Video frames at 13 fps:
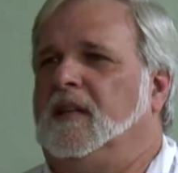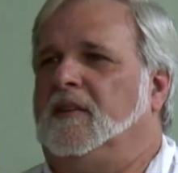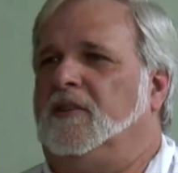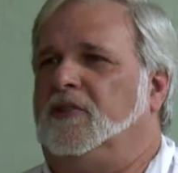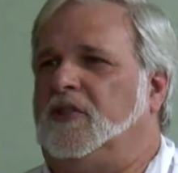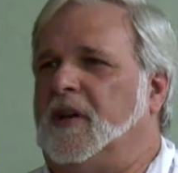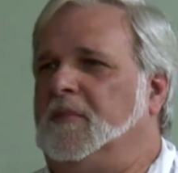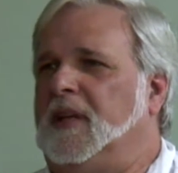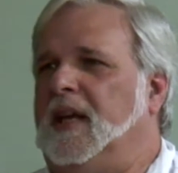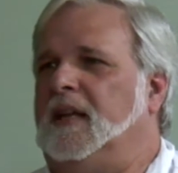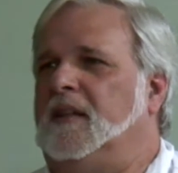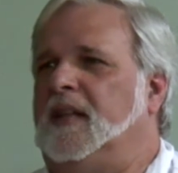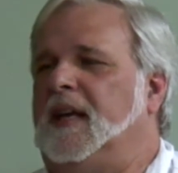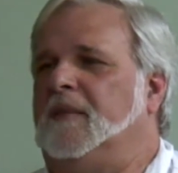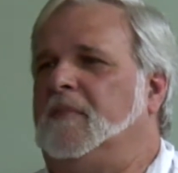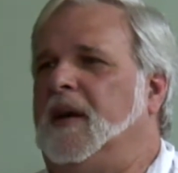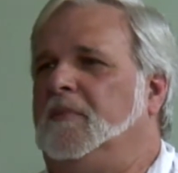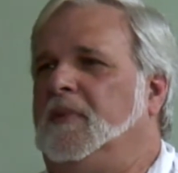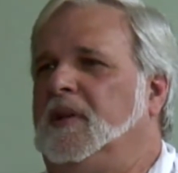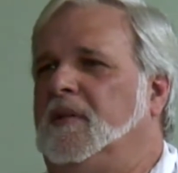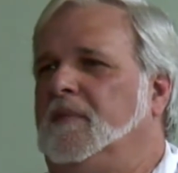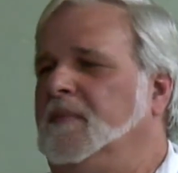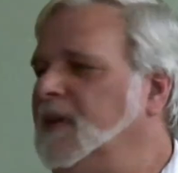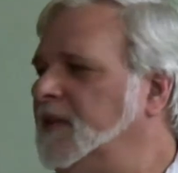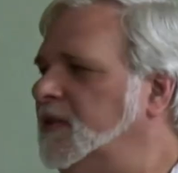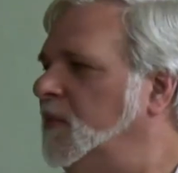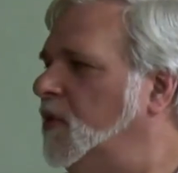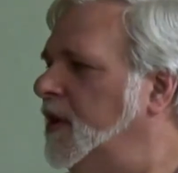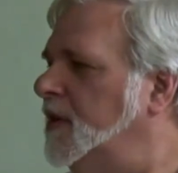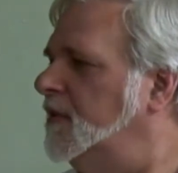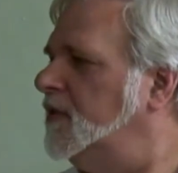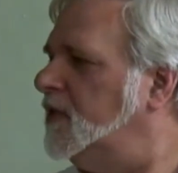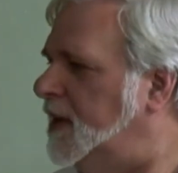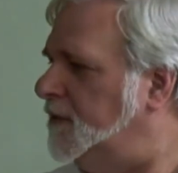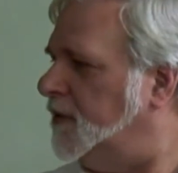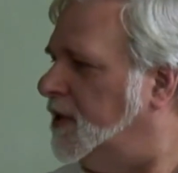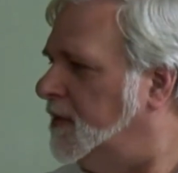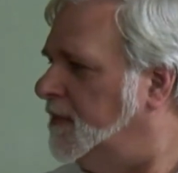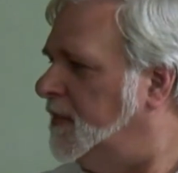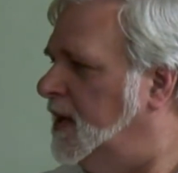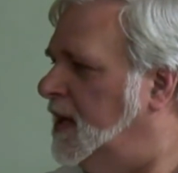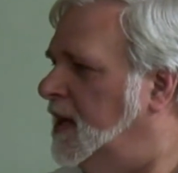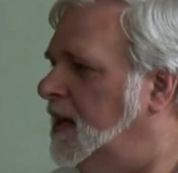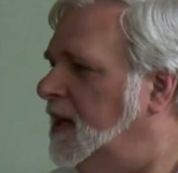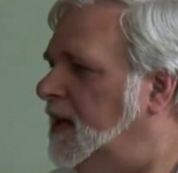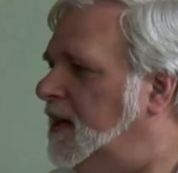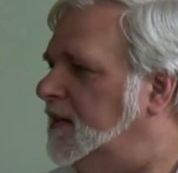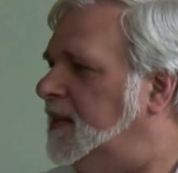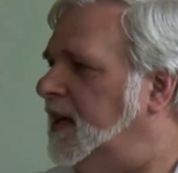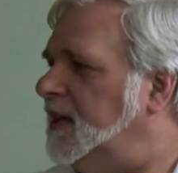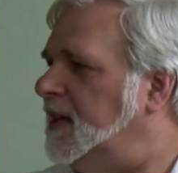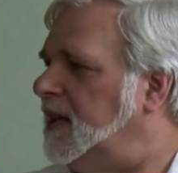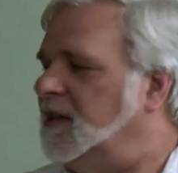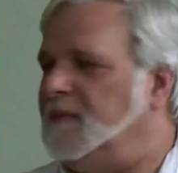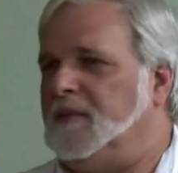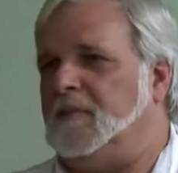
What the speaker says: There's some data that it might be a somewhat safer technique.